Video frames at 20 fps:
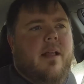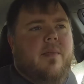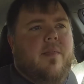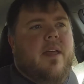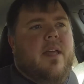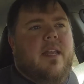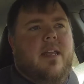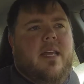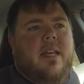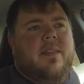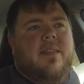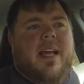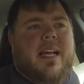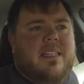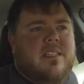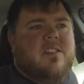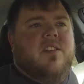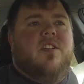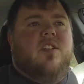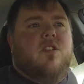that in
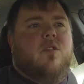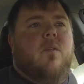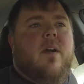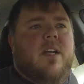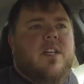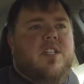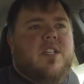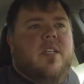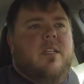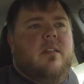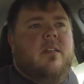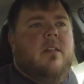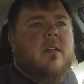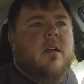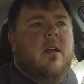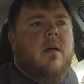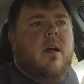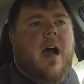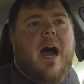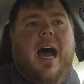that situation,
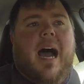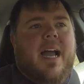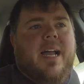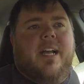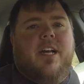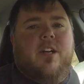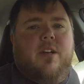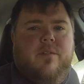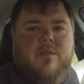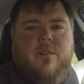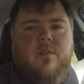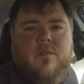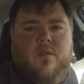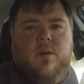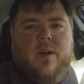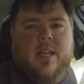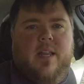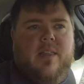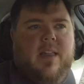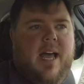I could have
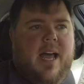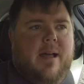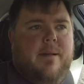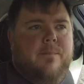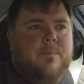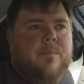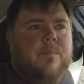avoided that.